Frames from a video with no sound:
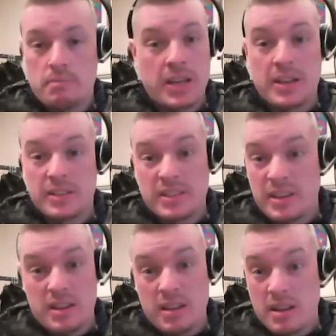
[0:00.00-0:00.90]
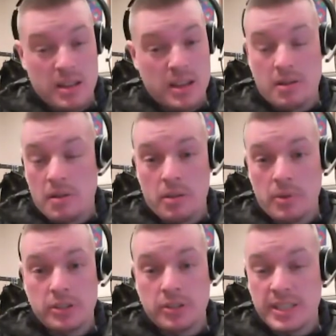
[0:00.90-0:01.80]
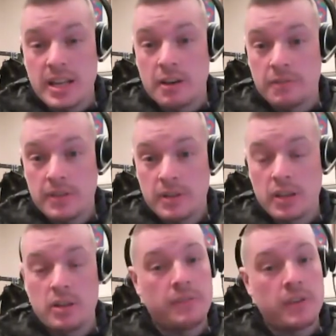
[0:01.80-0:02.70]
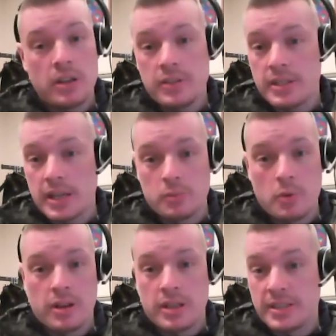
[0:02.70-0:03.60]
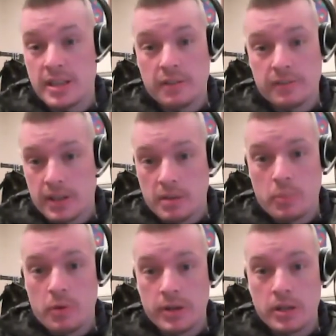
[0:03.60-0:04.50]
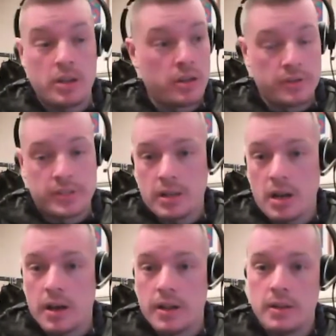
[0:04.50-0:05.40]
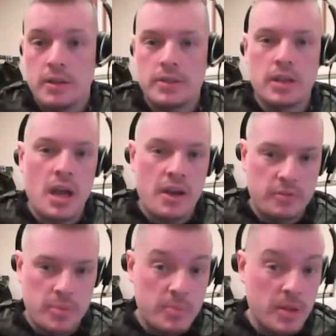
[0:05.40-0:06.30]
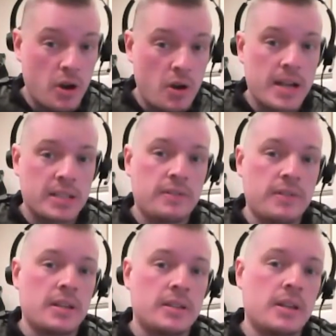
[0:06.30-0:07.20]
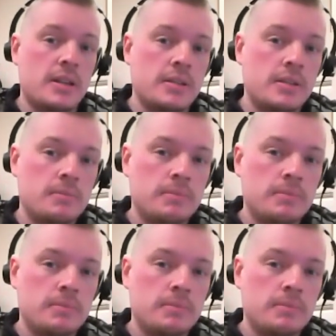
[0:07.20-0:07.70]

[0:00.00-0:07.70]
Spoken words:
Because, you know, otherwise you're stuffed. If you lose a day's work, you're stuffed at that point. You could lose the client. So you have to be a bit proactive in that sense.